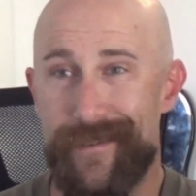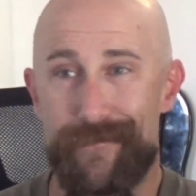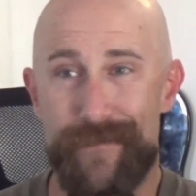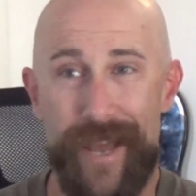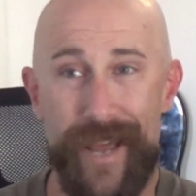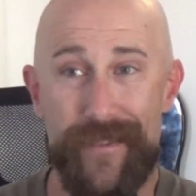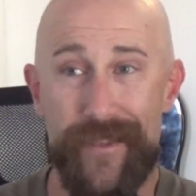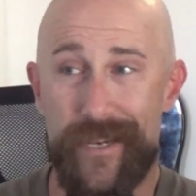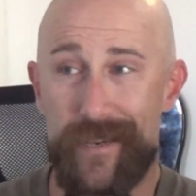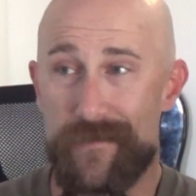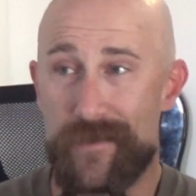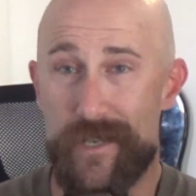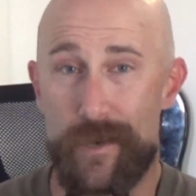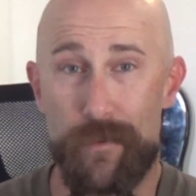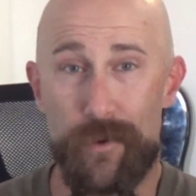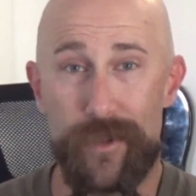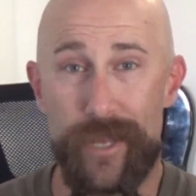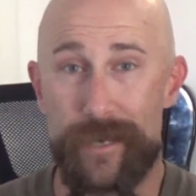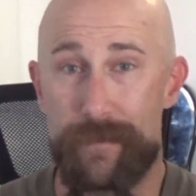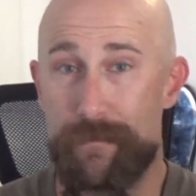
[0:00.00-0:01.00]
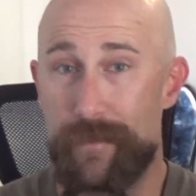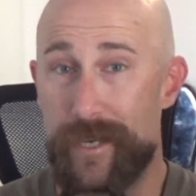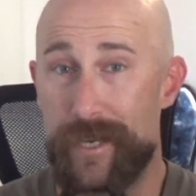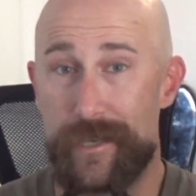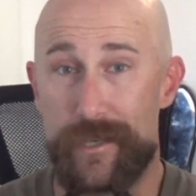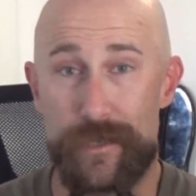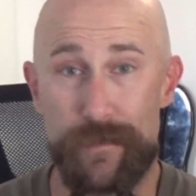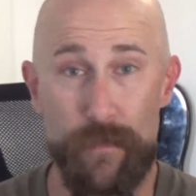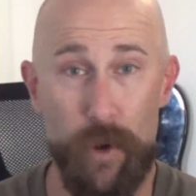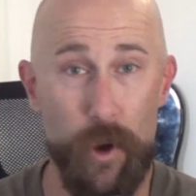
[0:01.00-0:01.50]
I think of someone like Biggie
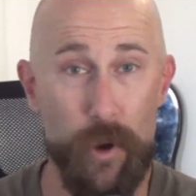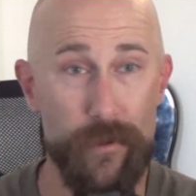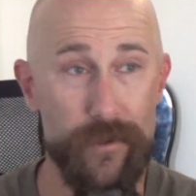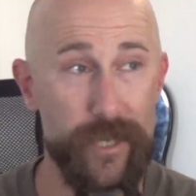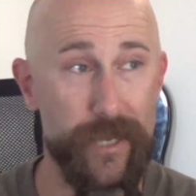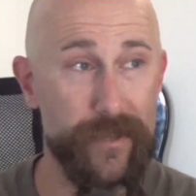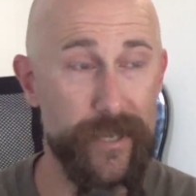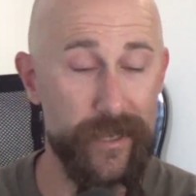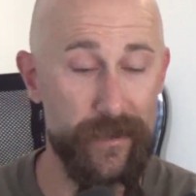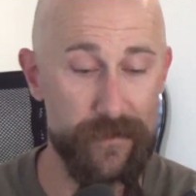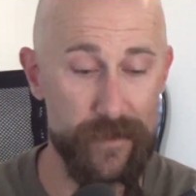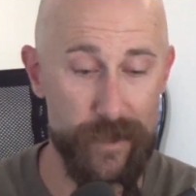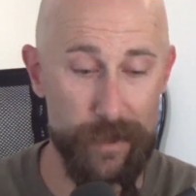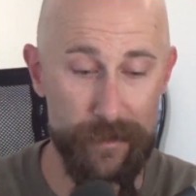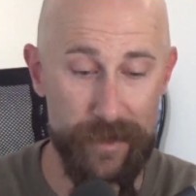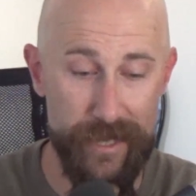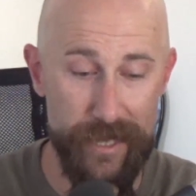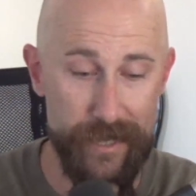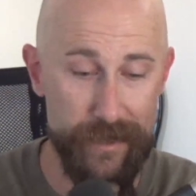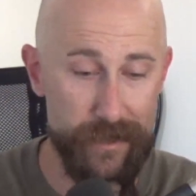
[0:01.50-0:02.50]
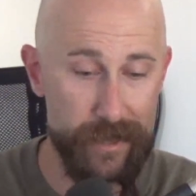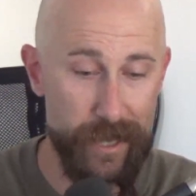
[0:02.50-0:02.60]
Smalls. I think of some of these